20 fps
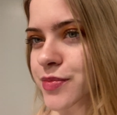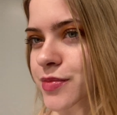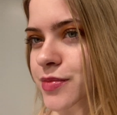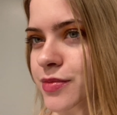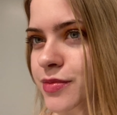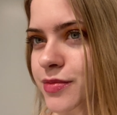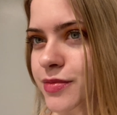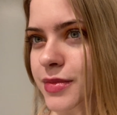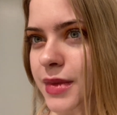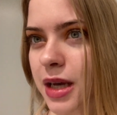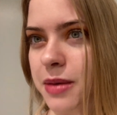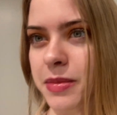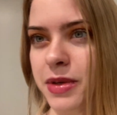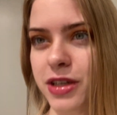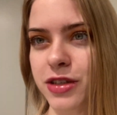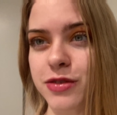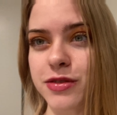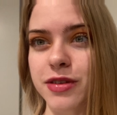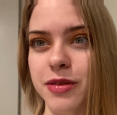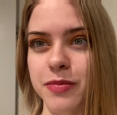Mm, I'm
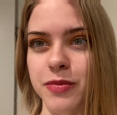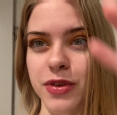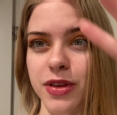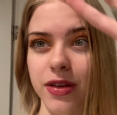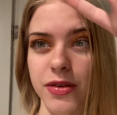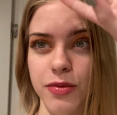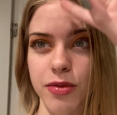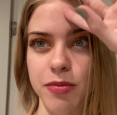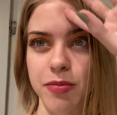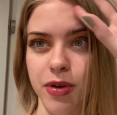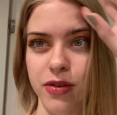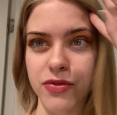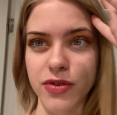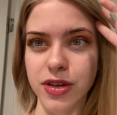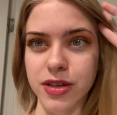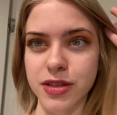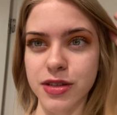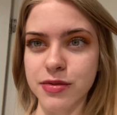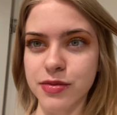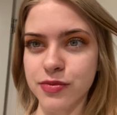gonna do something with my
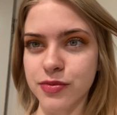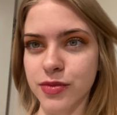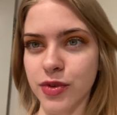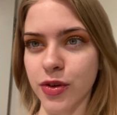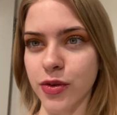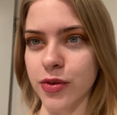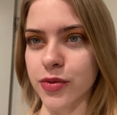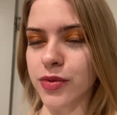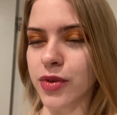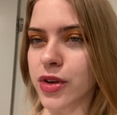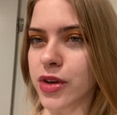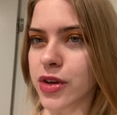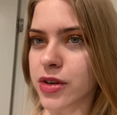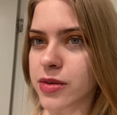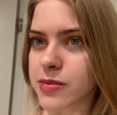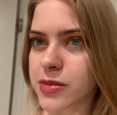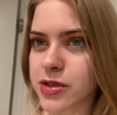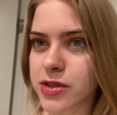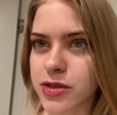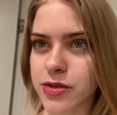face, though. So I'm
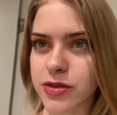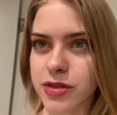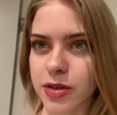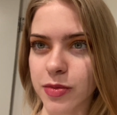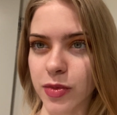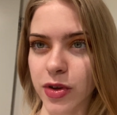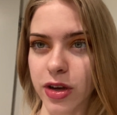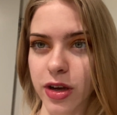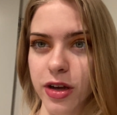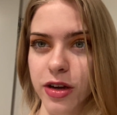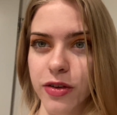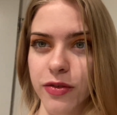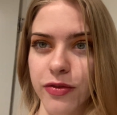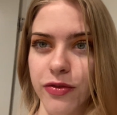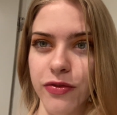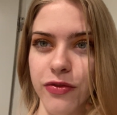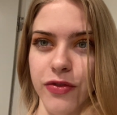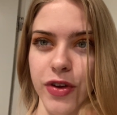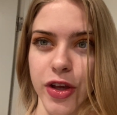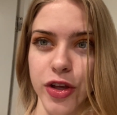gonna do some kind of
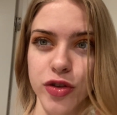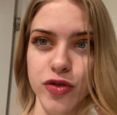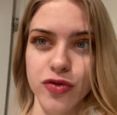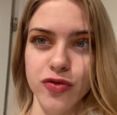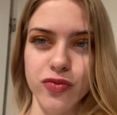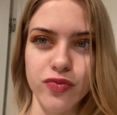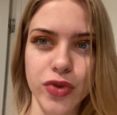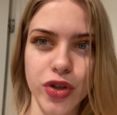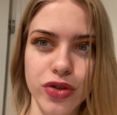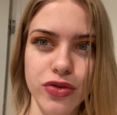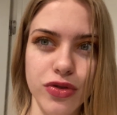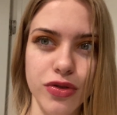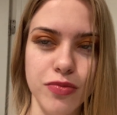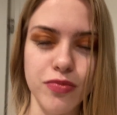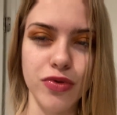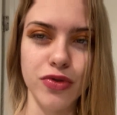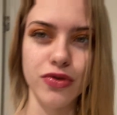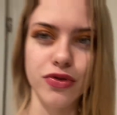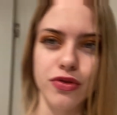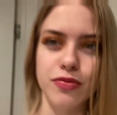face
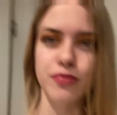makeup or